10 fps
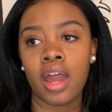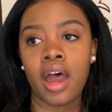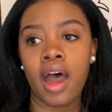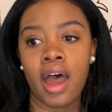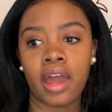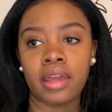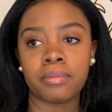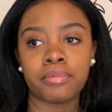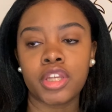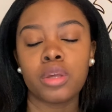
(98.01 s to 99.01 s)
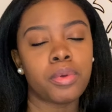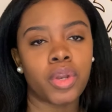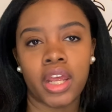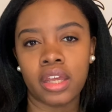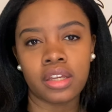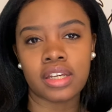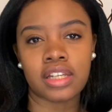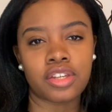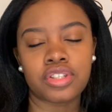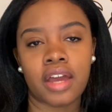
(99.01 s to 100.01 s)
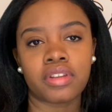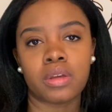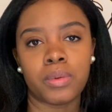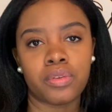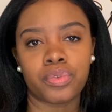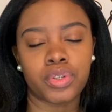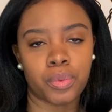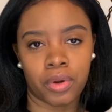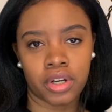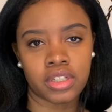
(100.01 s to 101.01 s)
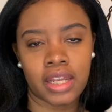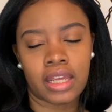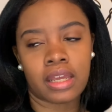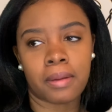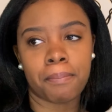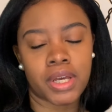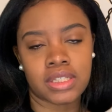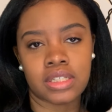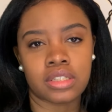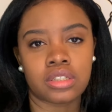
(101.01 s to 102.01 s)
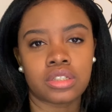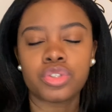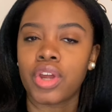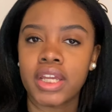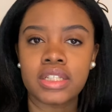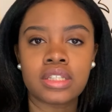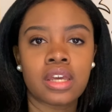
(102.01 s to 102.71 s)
I'm commuting, because I used to have to commute to work taking buses and trains